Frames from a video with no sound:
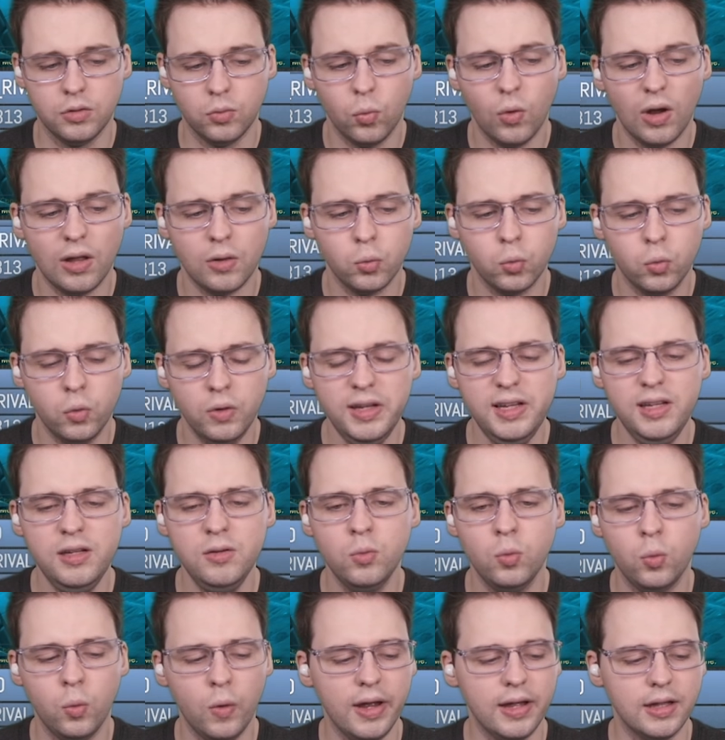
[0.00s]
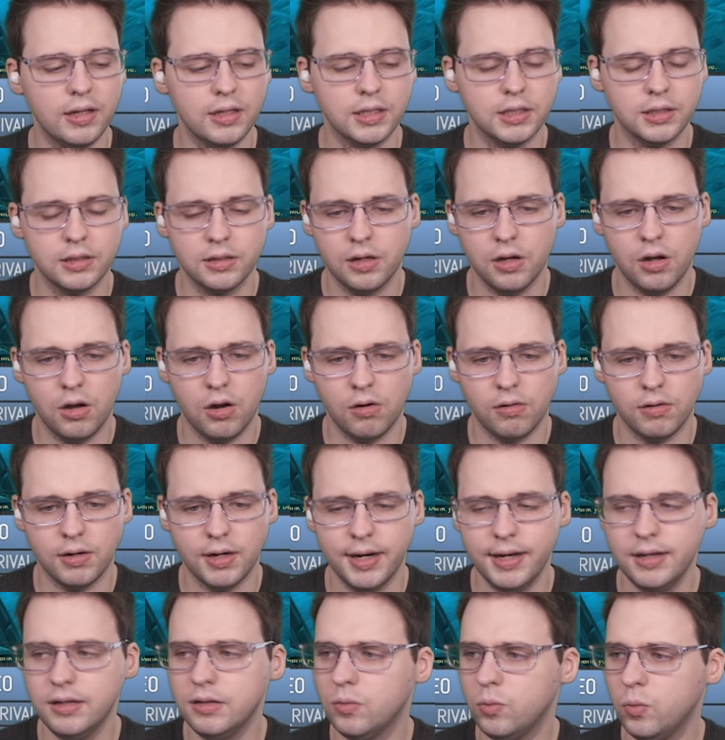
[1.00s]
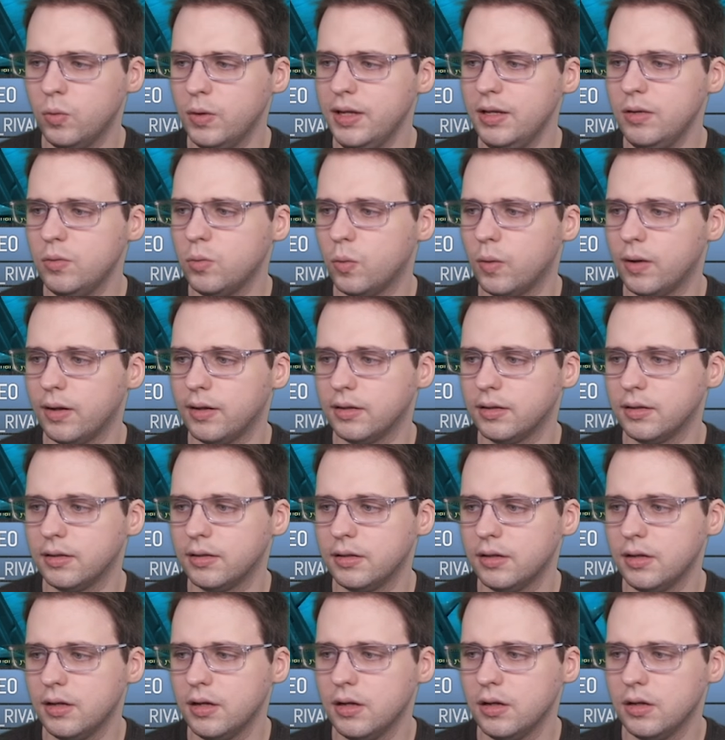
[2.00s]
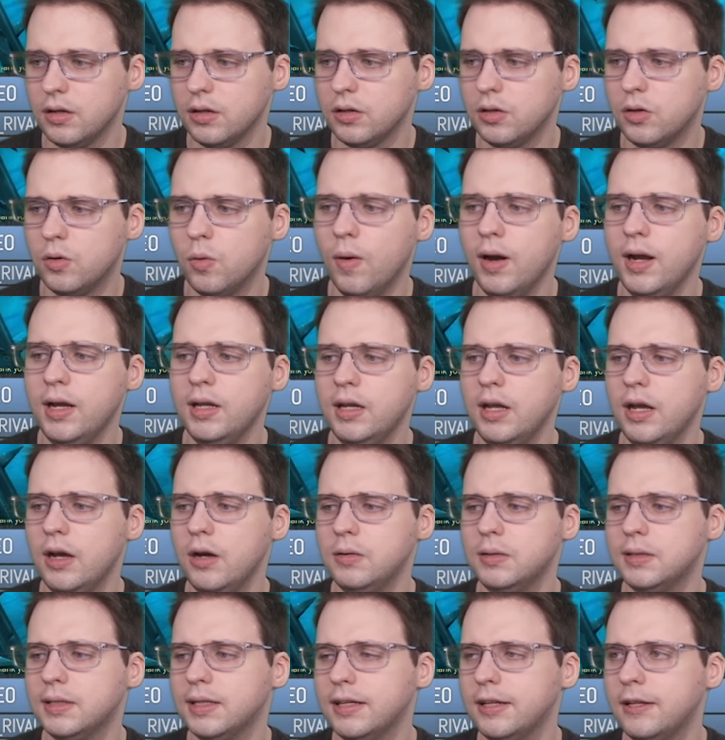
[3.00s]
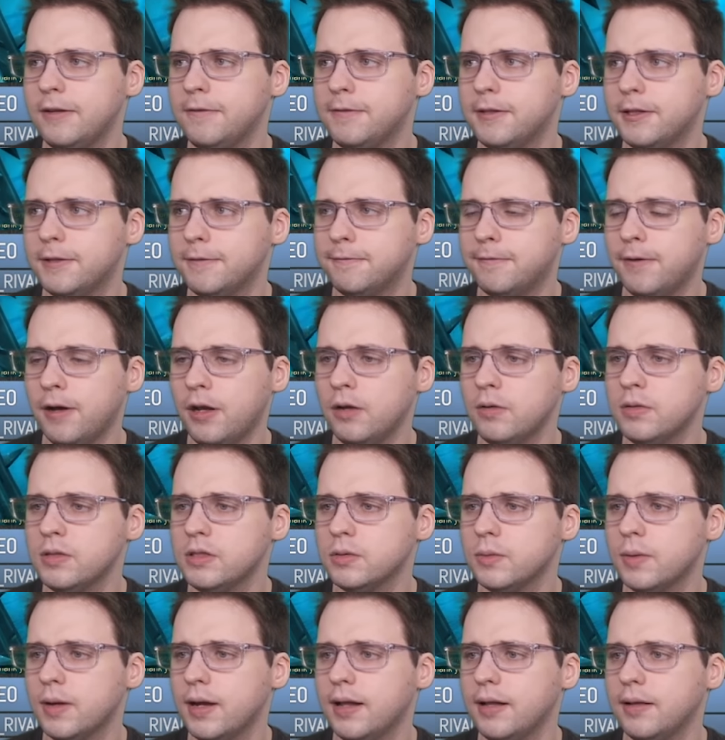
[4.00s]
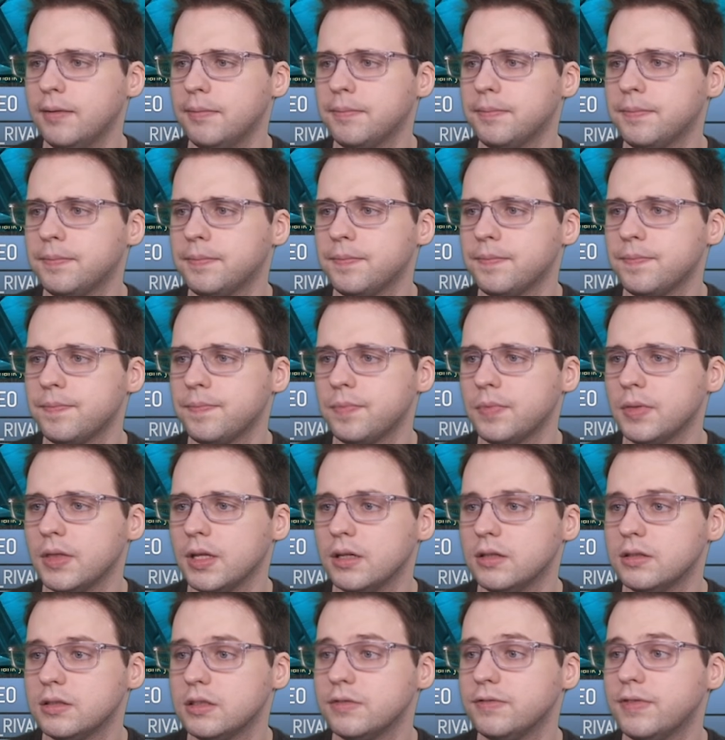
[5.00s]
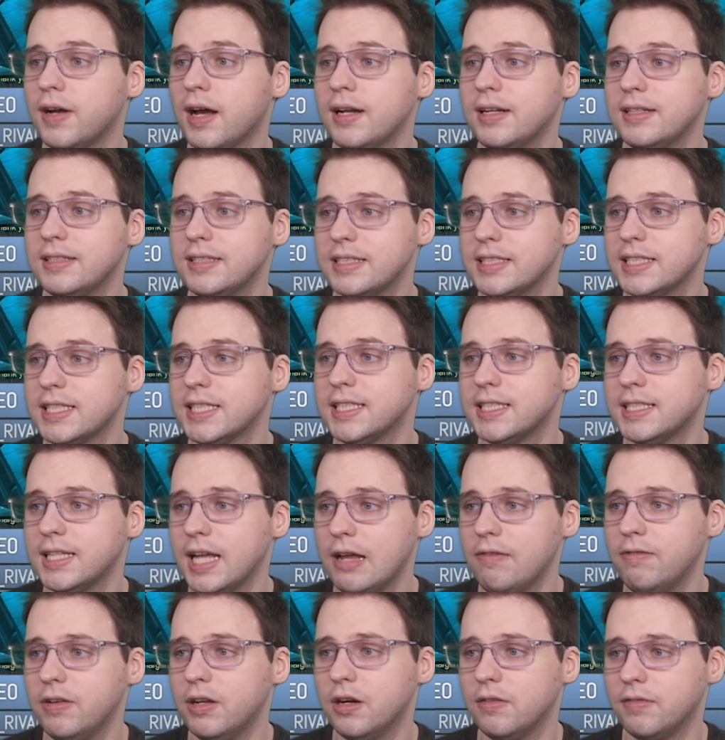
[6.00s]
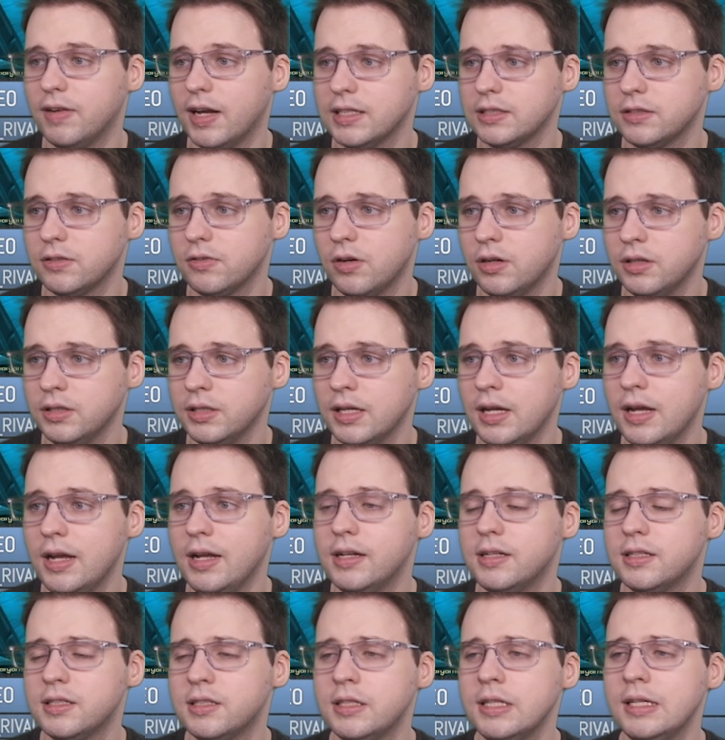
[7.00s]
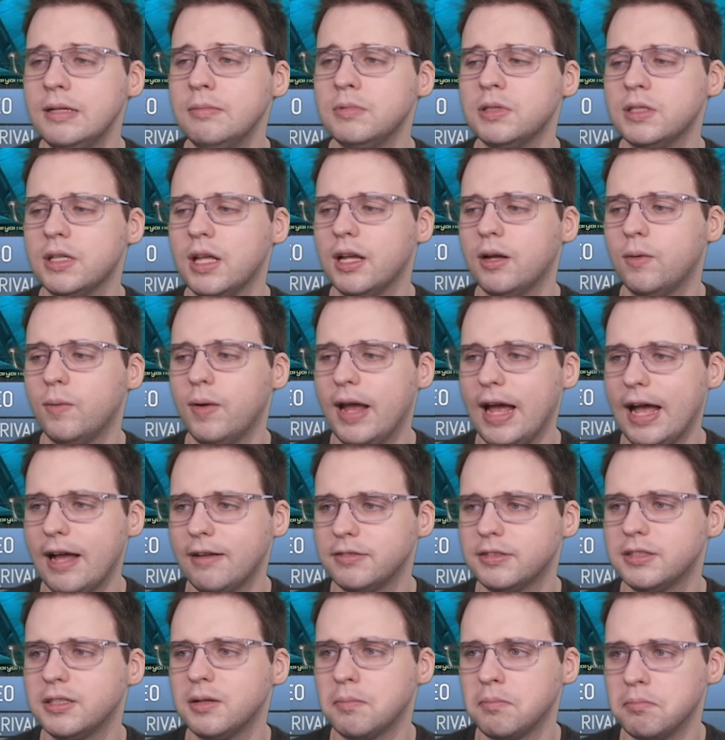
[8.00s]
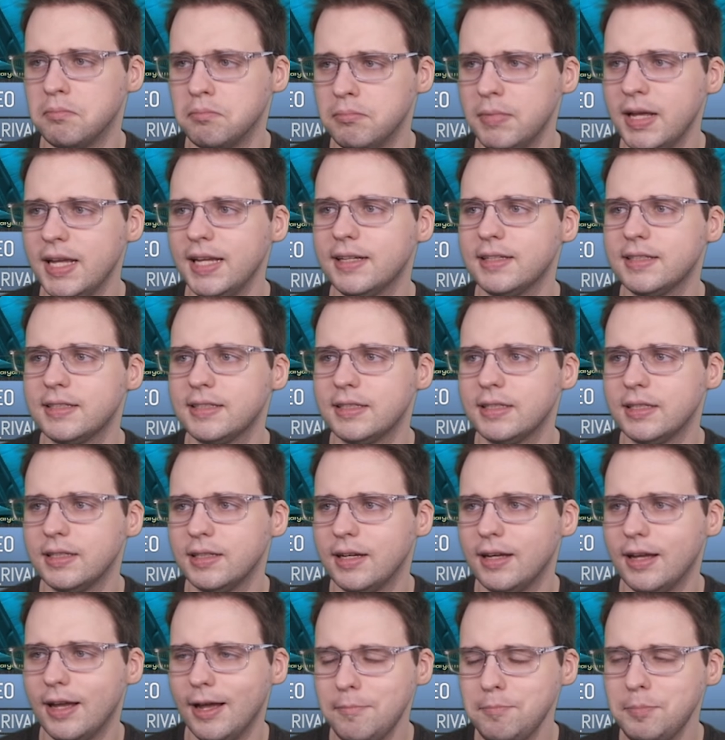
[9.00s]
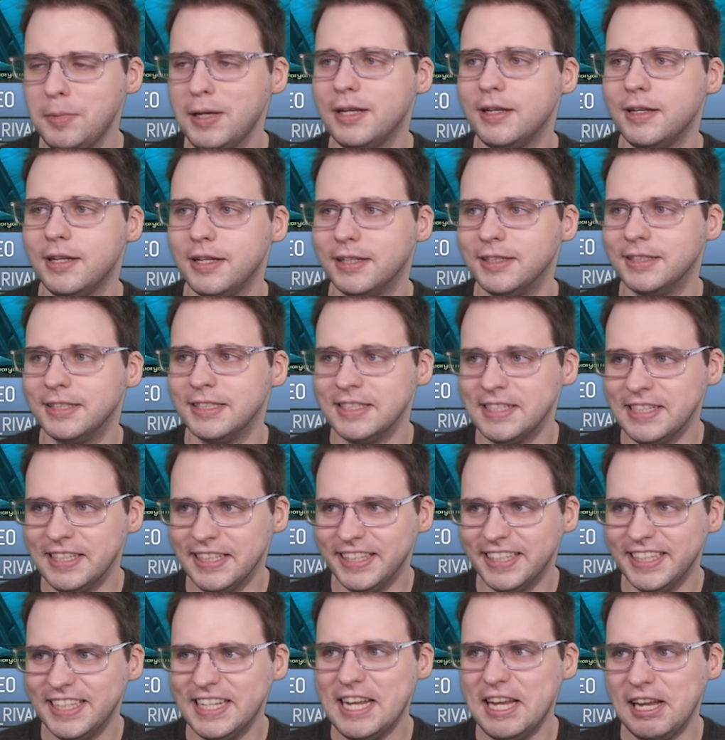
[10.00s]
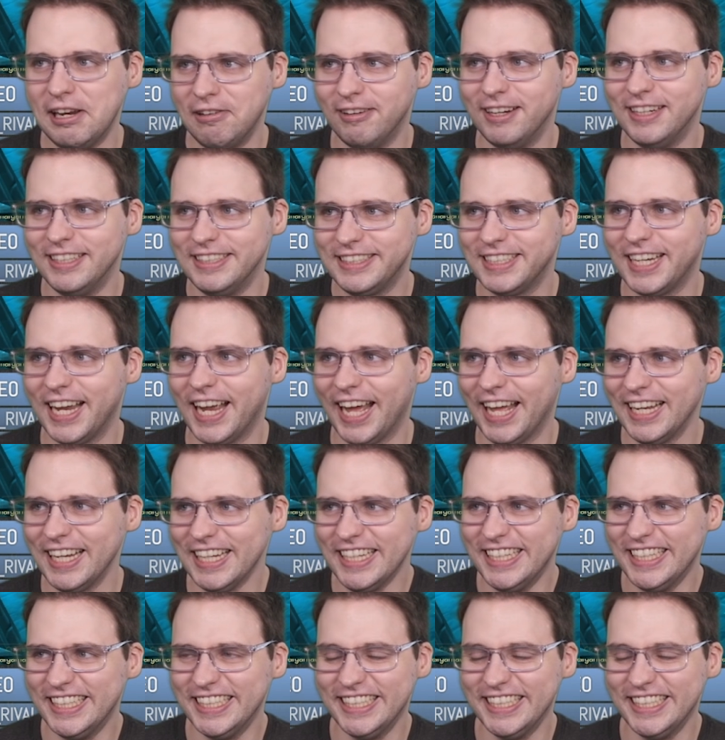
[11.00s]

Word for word: Well, we will, alright, we will. Guenio, thank you for the follow as well. Sylvanas is the savior of Azeroth. Seems like we have some mixed opinions here in chat.